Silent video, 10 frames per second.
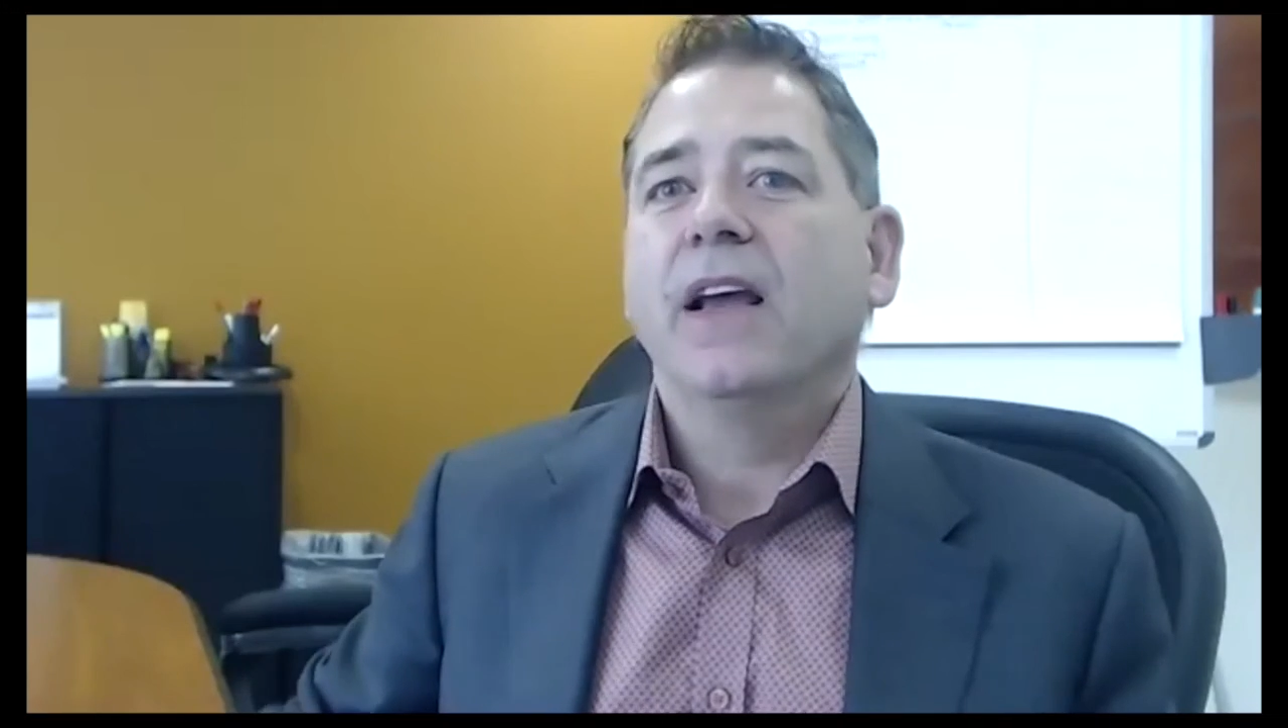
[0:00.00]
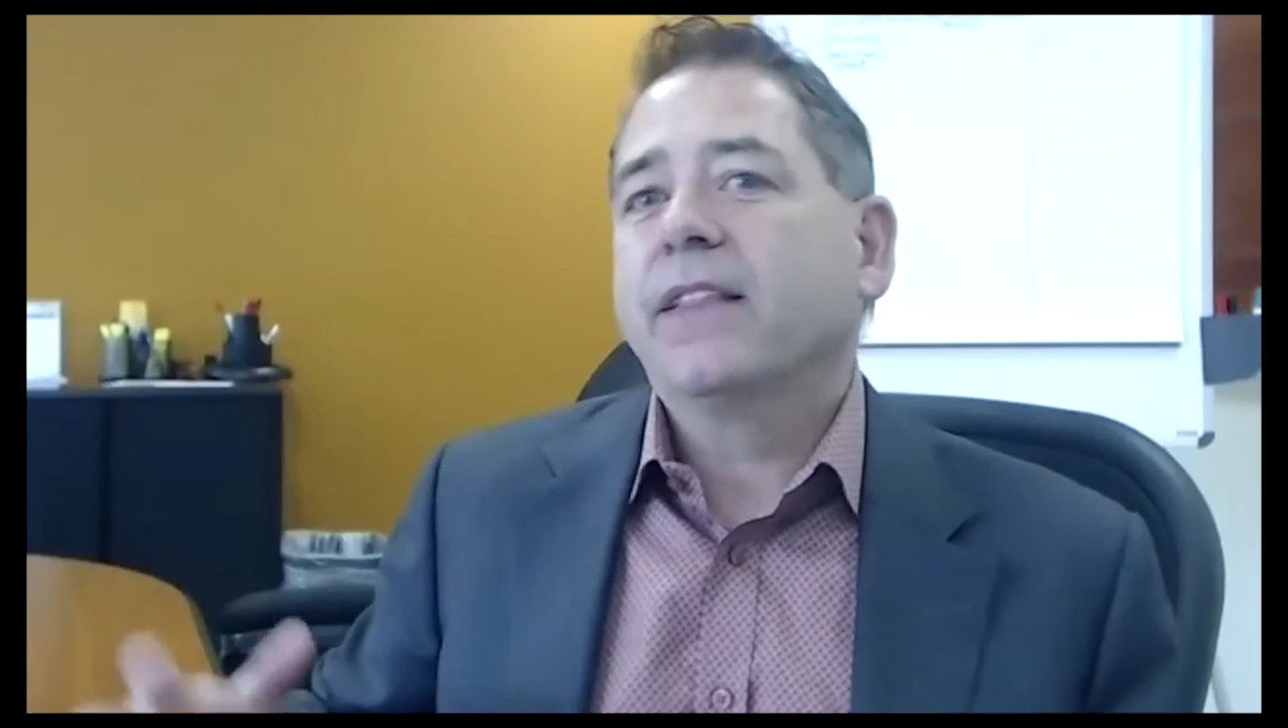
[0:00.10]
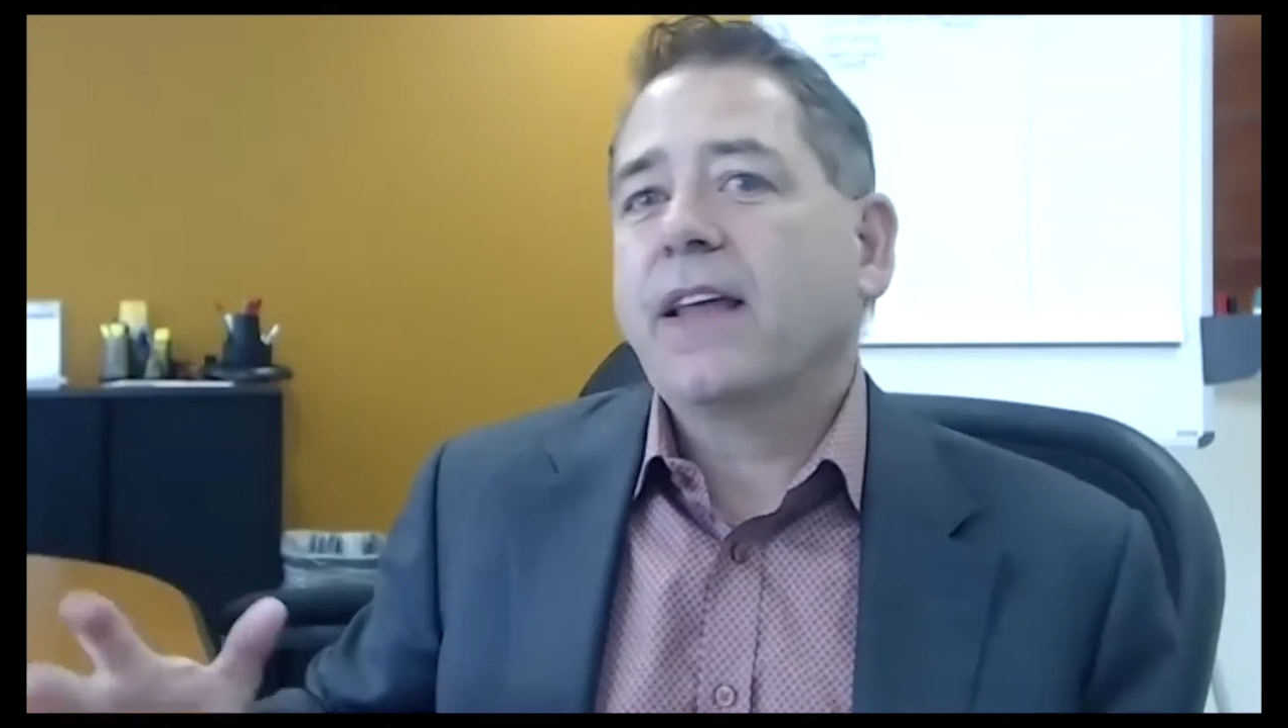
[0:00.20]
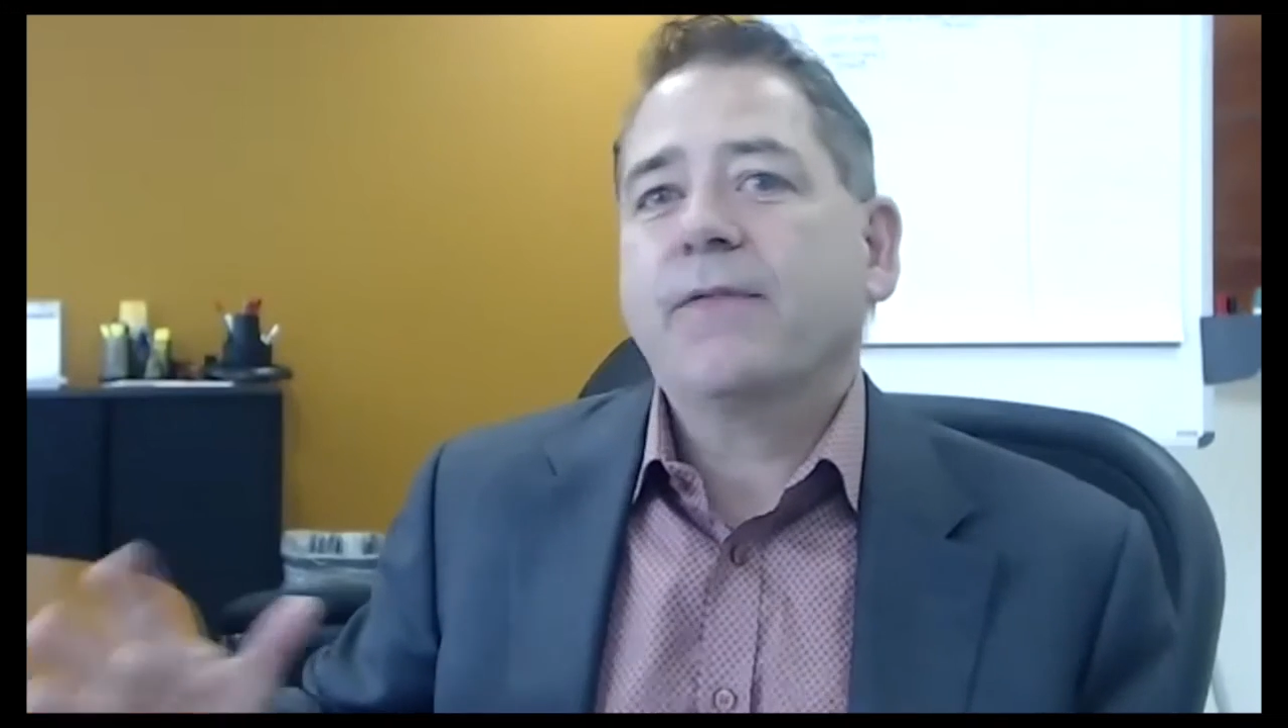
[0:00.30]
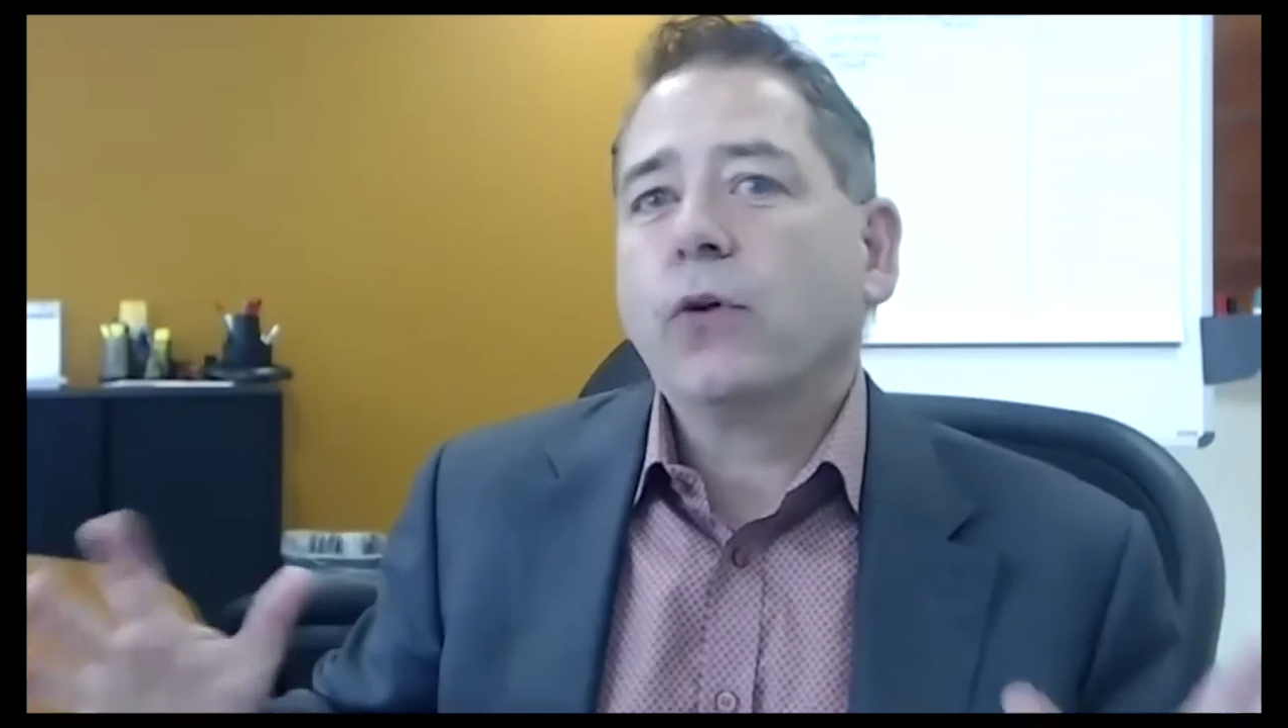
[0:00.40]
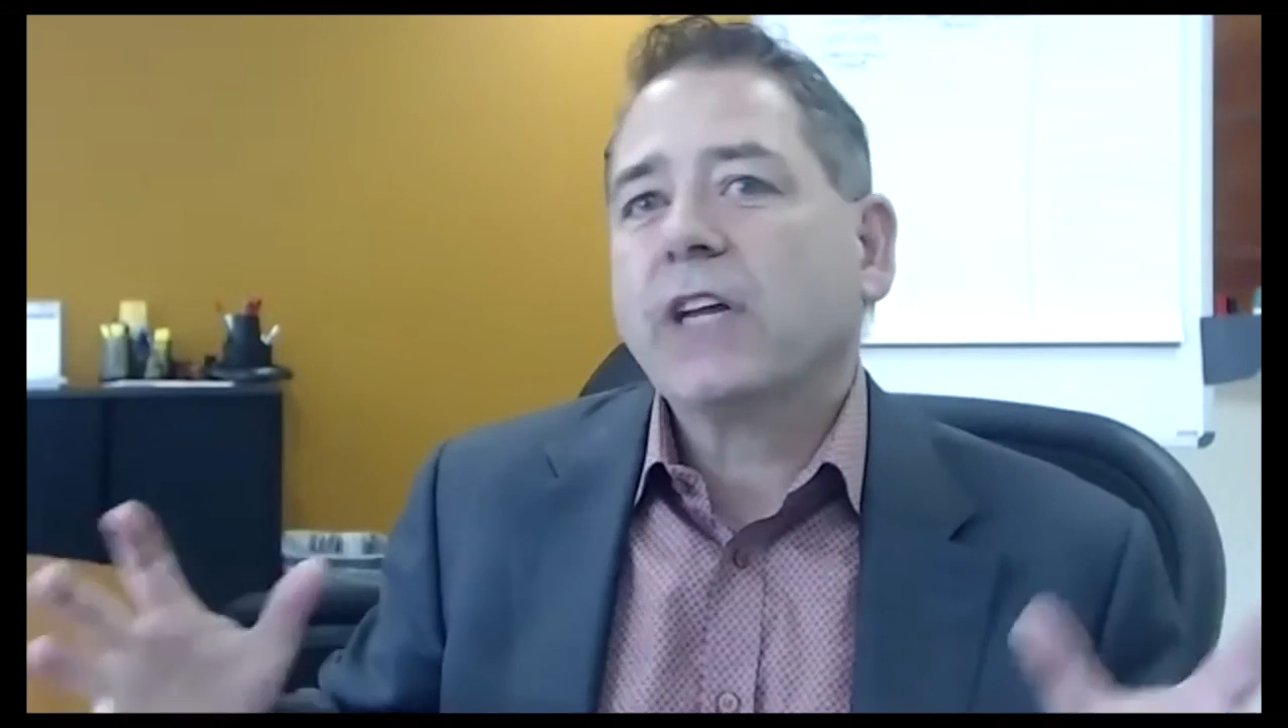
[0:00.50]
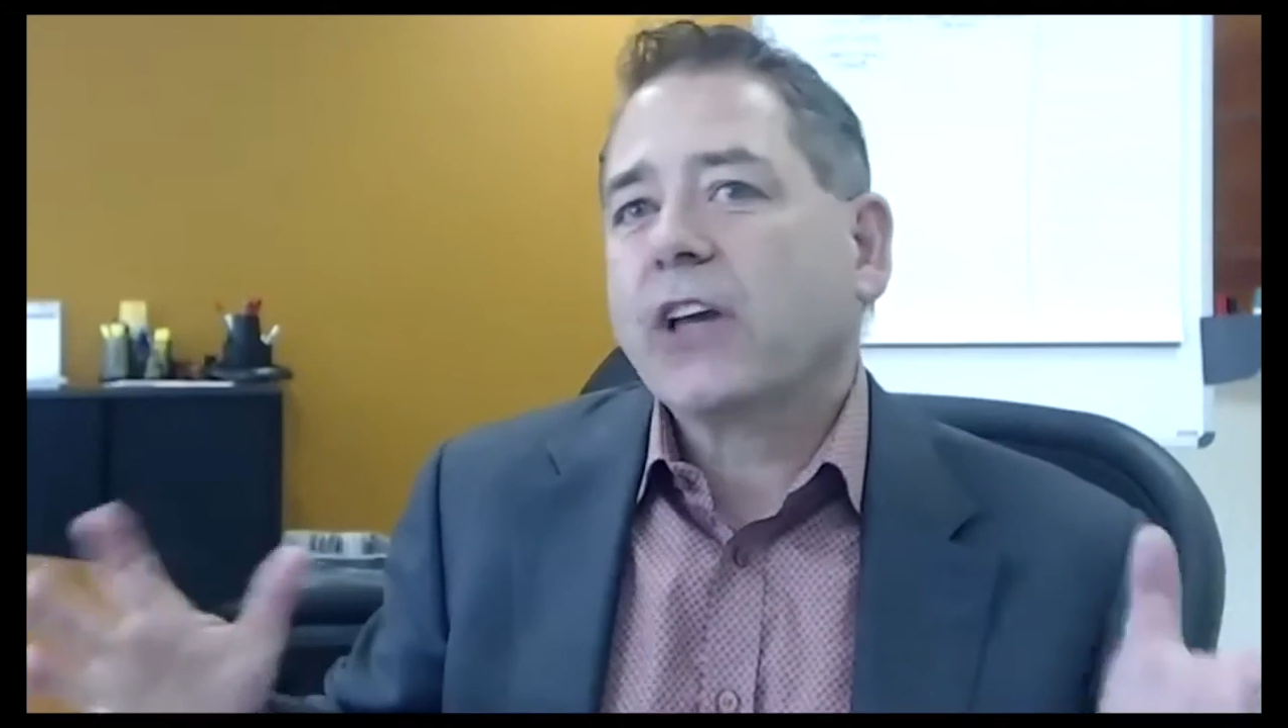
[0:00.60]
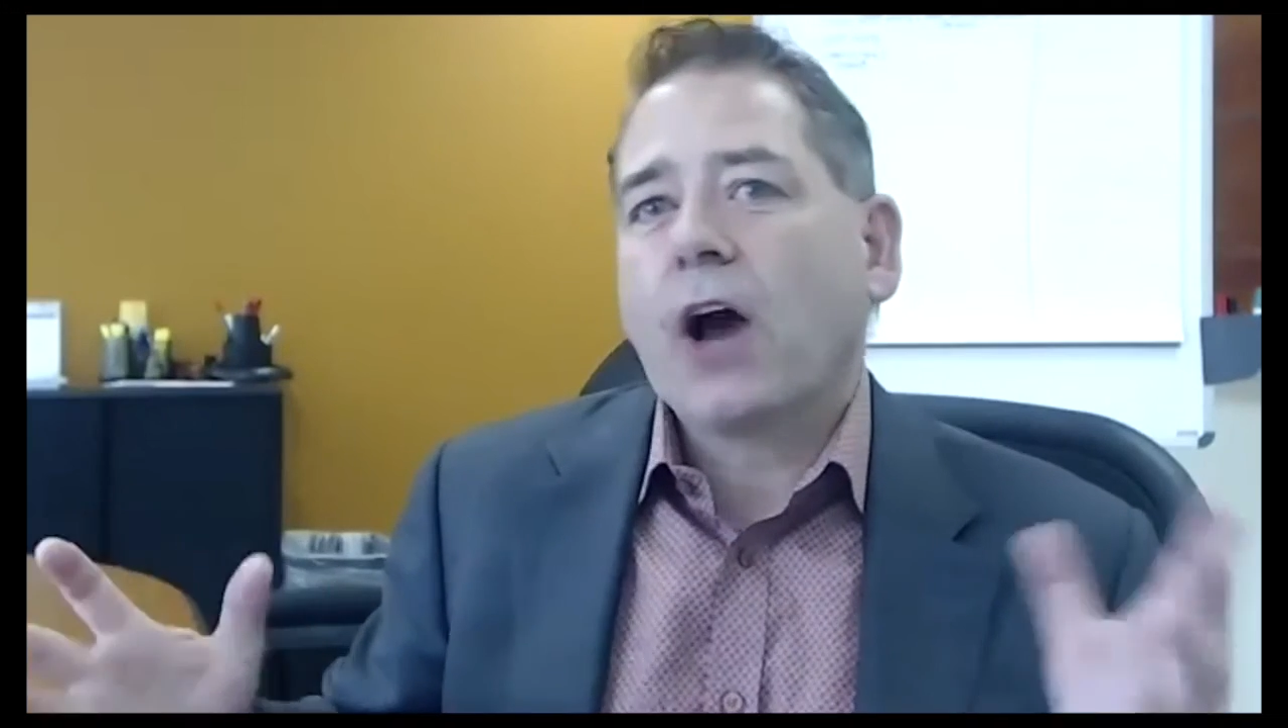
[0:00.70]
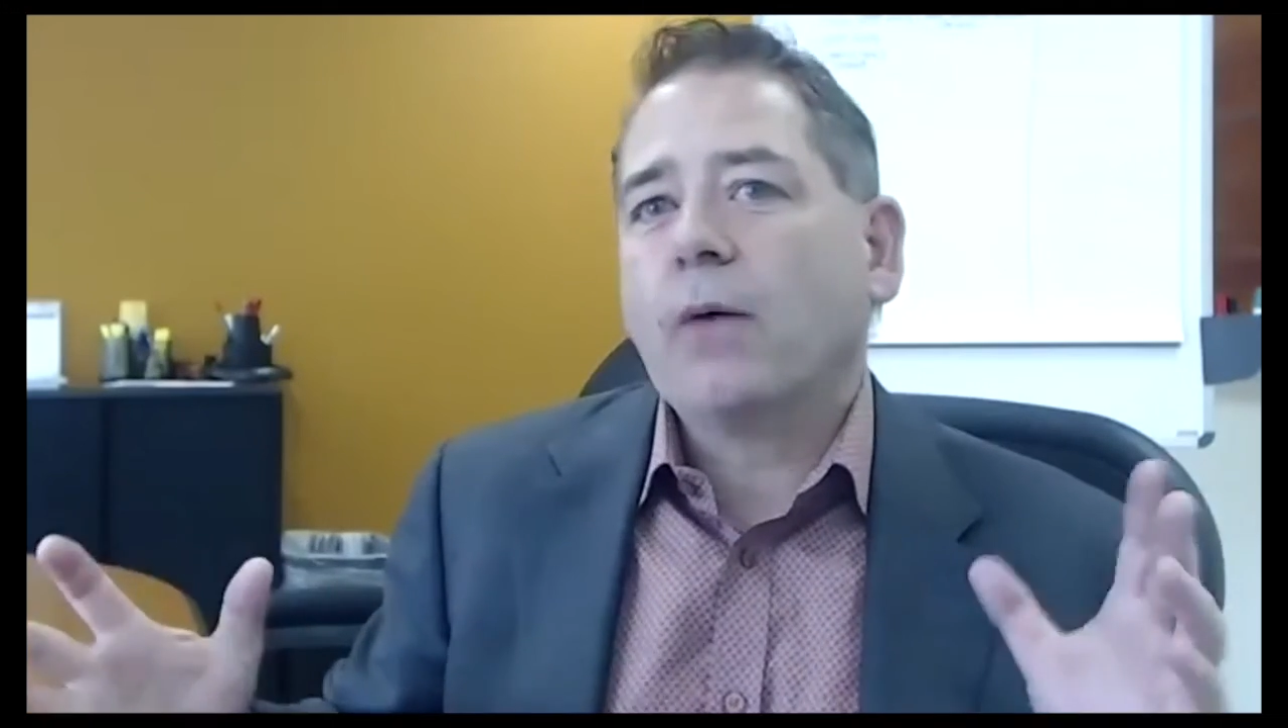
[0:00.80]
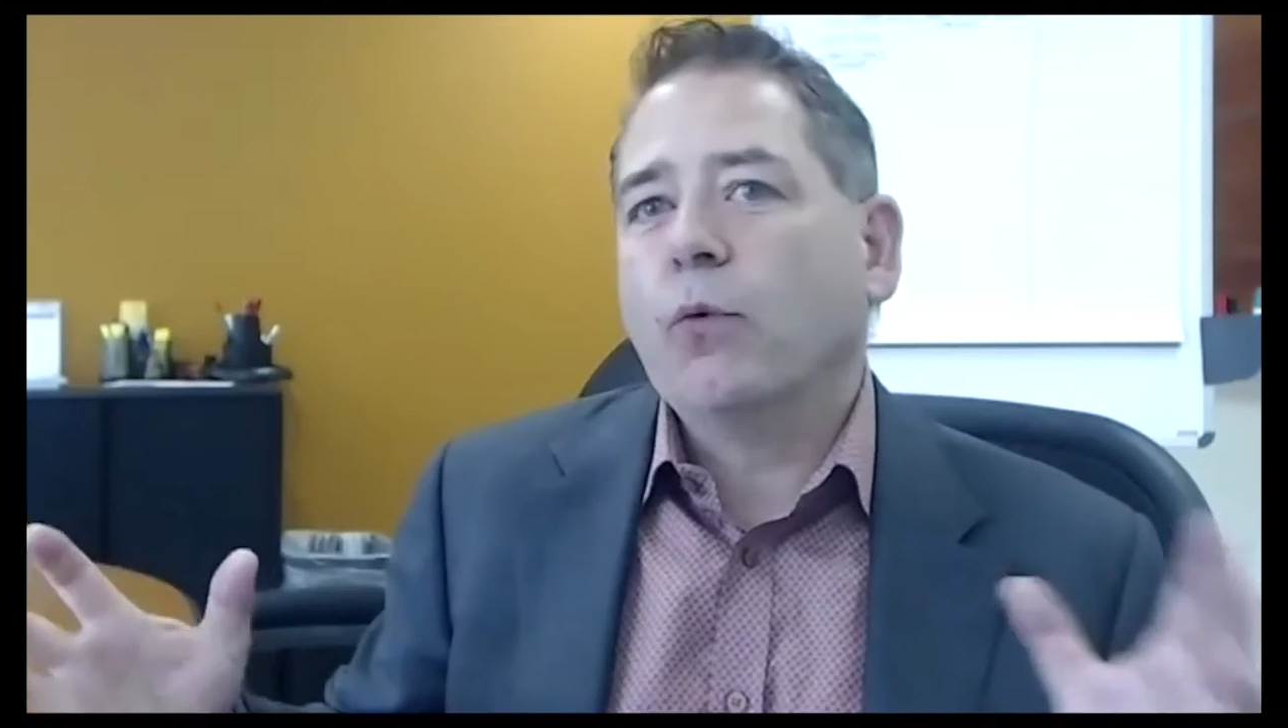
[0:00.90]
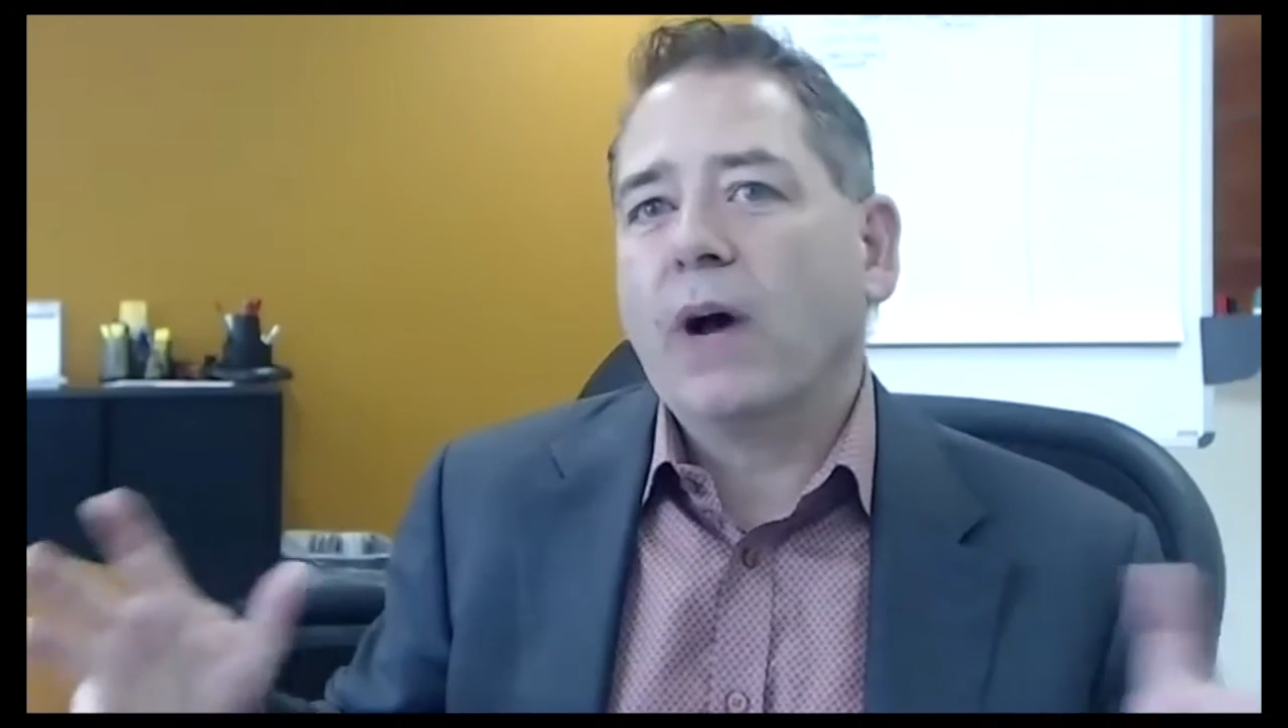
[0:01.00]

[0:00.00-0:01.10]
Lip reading: They've only got